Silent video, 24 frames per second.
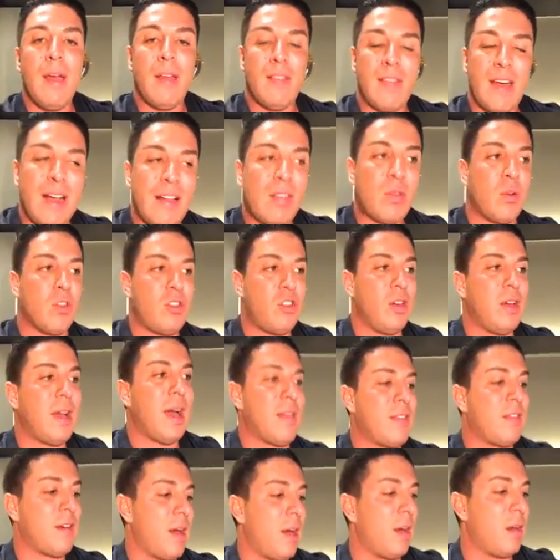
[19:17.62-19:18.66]
That's what you
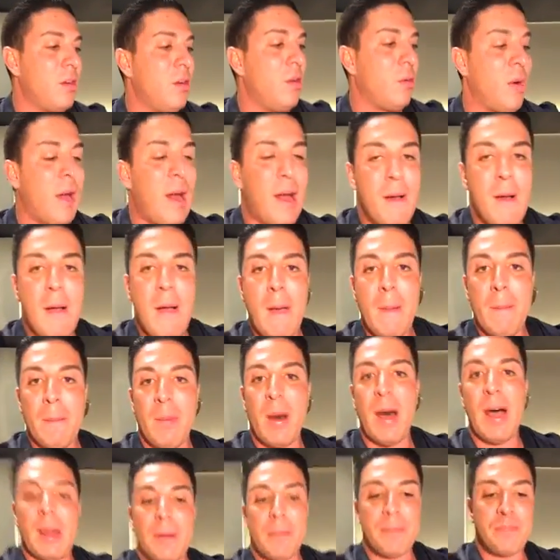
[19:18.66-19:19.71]
guys got to do, right?
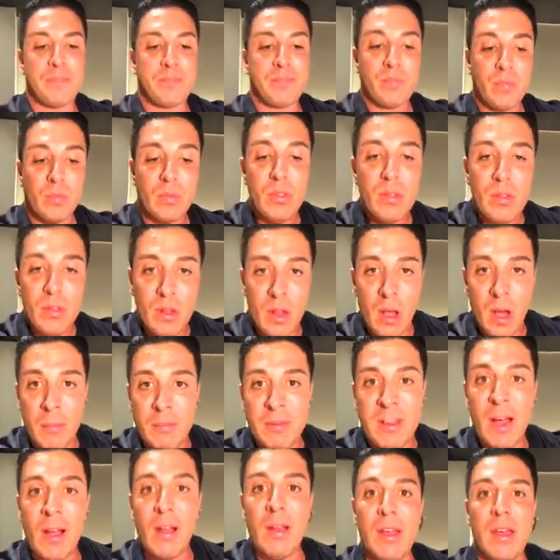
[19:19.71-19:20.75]
But I'm
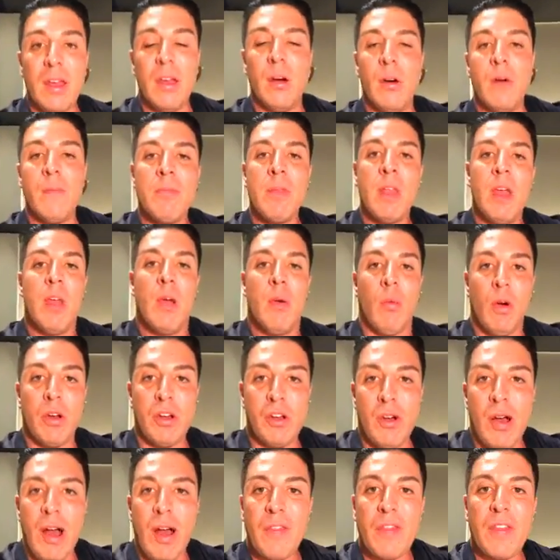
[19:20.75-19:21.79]
telling you, when
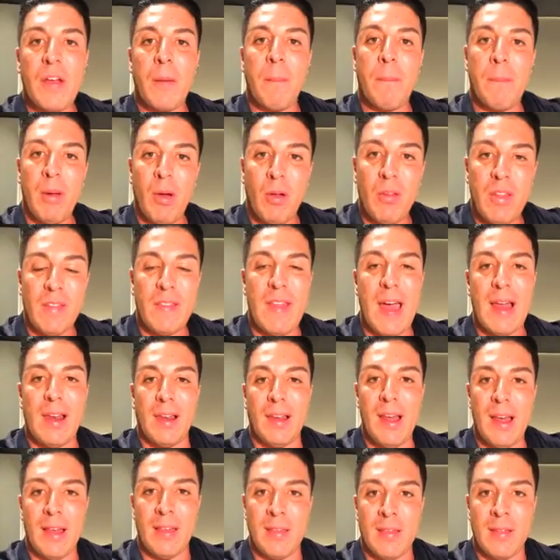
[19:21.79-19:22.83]
you're out there building that
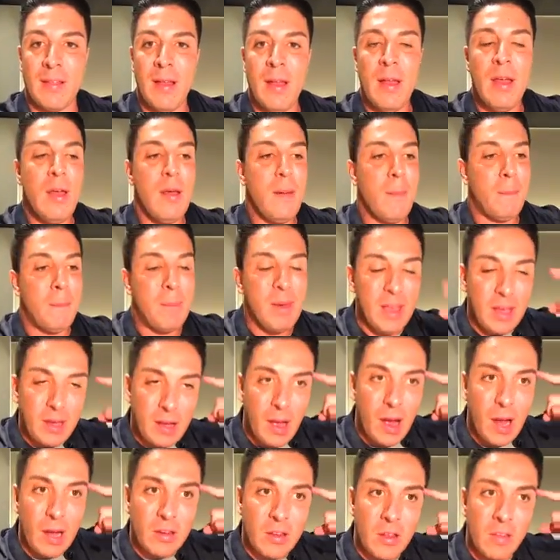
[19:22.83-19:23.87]
list, be
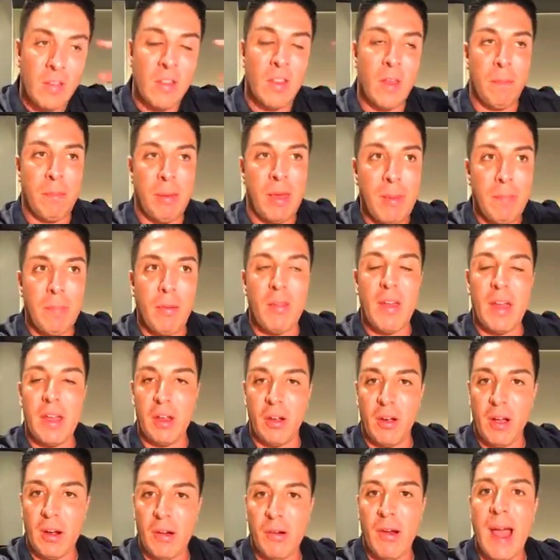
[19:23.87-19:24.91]
conscious of the people that
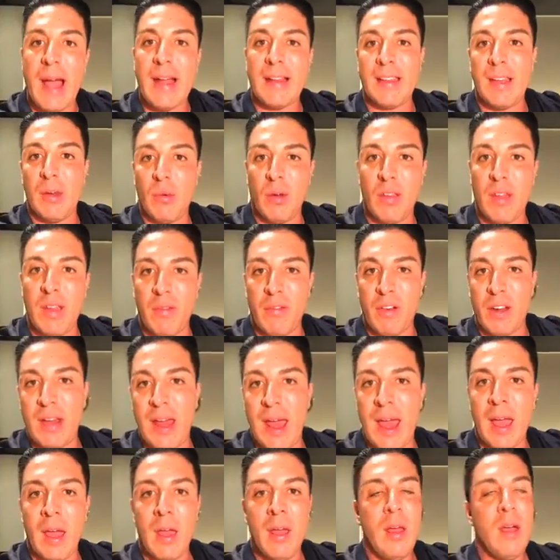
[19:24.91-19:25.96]
you're interacting with every
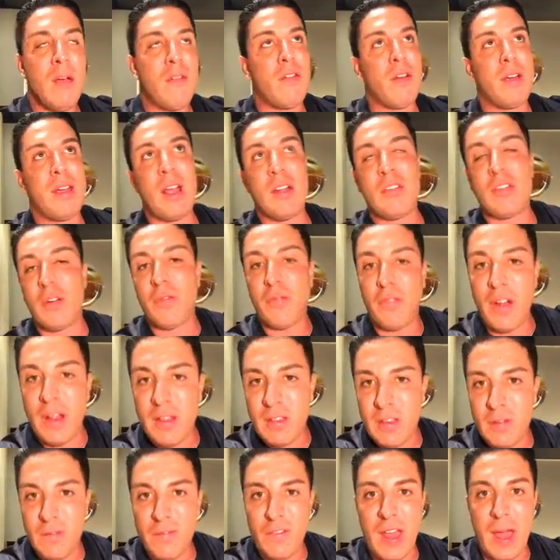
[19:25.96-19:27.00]
day. Forget your
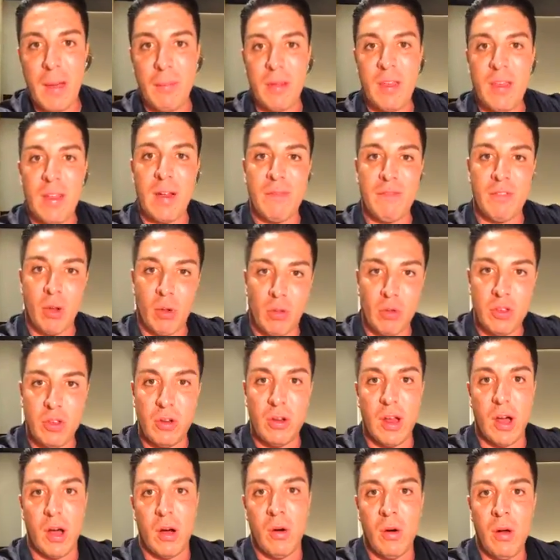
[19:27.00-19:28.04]
friends and family that have told you
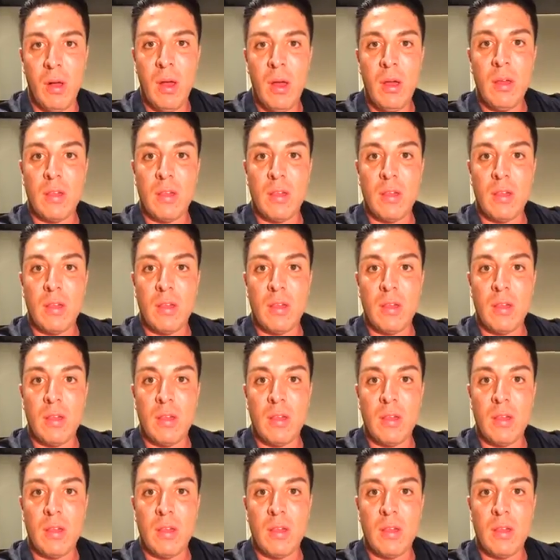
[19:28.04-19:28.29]
no.